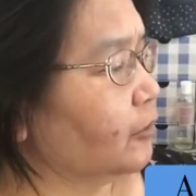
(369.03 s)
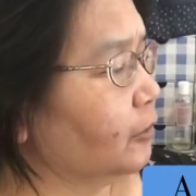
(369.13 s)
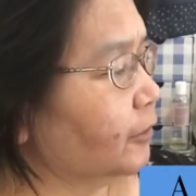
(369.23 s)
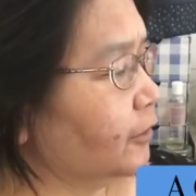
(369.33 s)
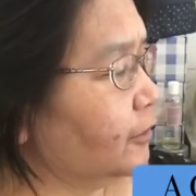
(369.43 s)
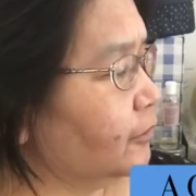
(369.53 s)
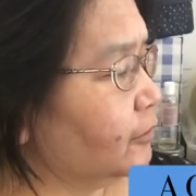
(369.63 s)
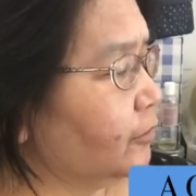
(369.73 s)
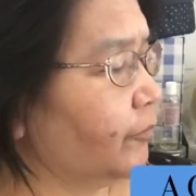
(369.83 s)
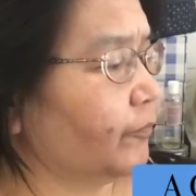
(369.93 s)
Goldenhue,
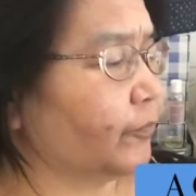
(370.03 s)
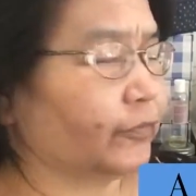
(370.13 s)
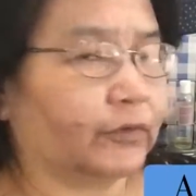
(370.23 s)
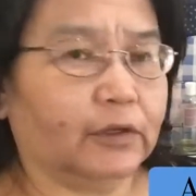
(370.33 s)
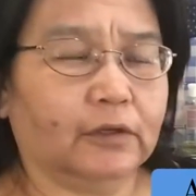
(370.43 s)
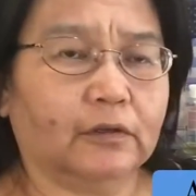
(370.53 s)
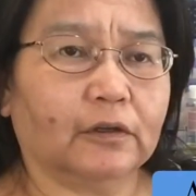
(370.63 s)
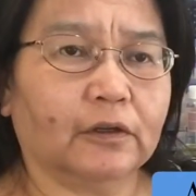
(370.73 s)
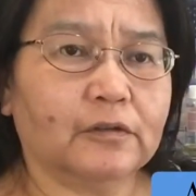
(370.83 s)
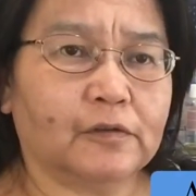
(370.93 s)
and
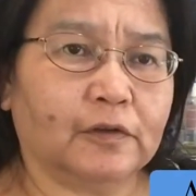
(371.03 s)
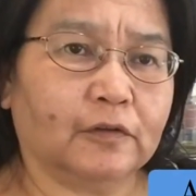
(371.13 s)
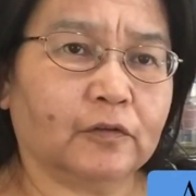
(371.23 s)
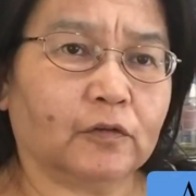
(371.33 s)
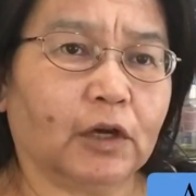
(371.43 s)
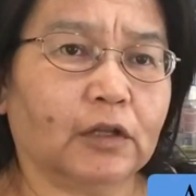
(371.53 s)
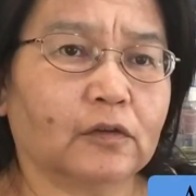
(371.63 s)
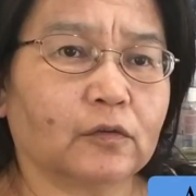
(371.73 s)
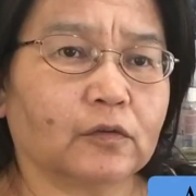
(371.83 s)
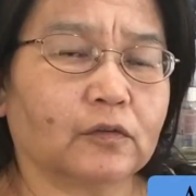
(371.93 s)
Unseen
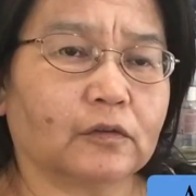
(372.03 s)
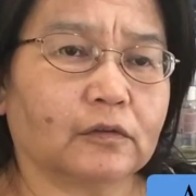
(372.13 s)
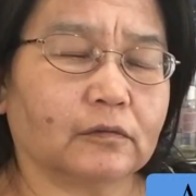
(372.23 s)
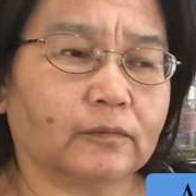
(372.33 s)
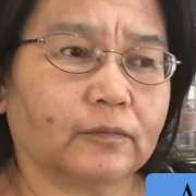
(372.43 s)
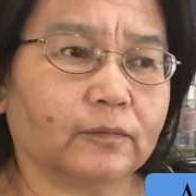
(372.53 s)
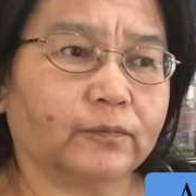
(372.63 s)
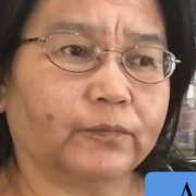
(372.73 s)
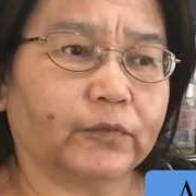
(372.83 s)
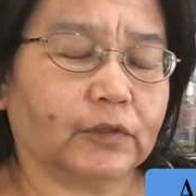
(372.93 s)
Strands was
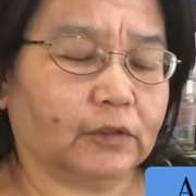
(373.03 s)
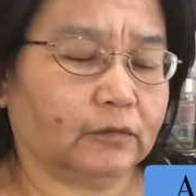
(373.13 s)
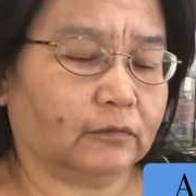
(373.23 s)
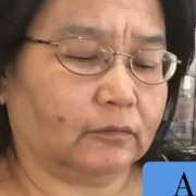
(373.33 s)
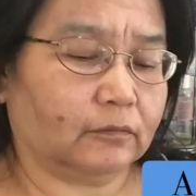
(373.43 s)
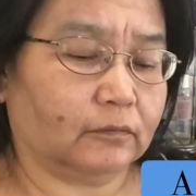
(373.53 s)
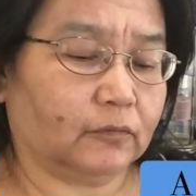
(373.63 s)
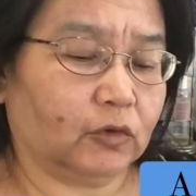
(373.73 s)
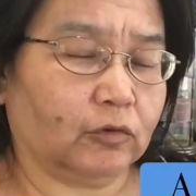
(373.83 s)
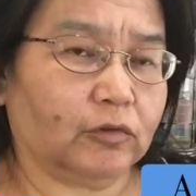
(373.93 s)
the
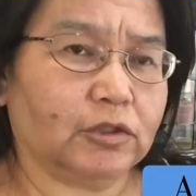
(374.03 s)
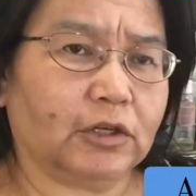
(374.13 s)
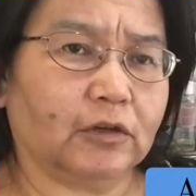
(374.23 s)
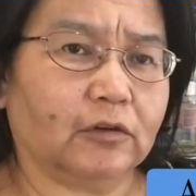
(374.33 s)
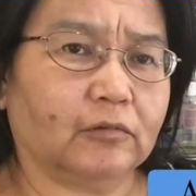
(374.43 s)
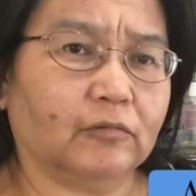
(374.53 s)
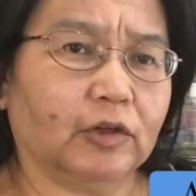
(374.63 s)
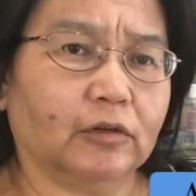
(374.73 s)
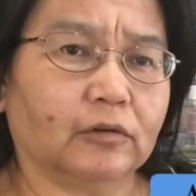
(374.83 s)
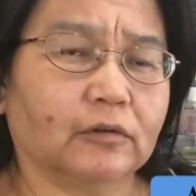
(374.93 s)
crocheter
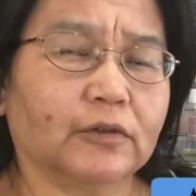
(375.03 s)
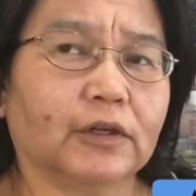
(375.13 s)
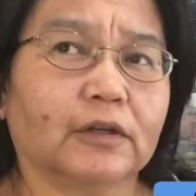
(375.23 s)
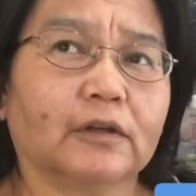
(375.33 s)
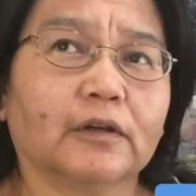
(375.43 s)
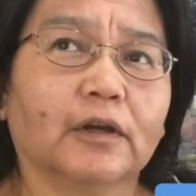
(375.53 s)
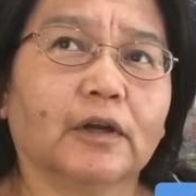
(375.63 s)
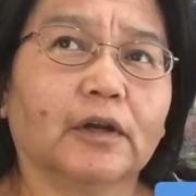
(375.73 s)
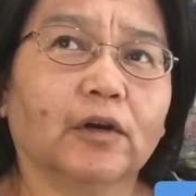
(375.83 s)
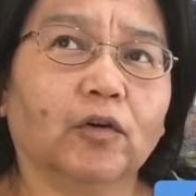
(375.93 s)
knitter that
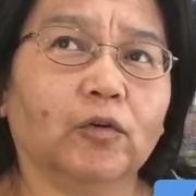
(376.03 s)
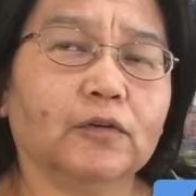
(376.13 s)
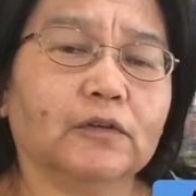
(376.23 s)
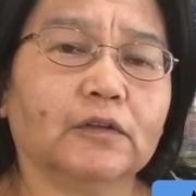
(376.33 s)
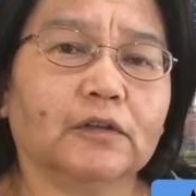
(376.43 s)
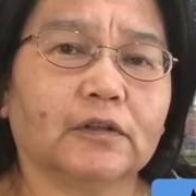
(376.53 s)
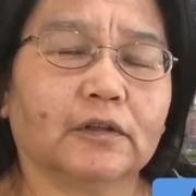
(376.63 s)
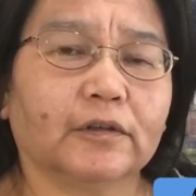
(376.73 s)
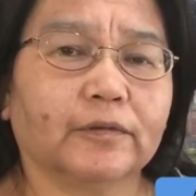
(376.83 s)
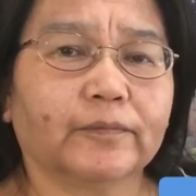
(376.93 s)
hosted
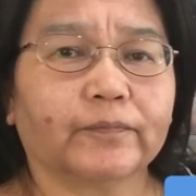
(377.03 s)
the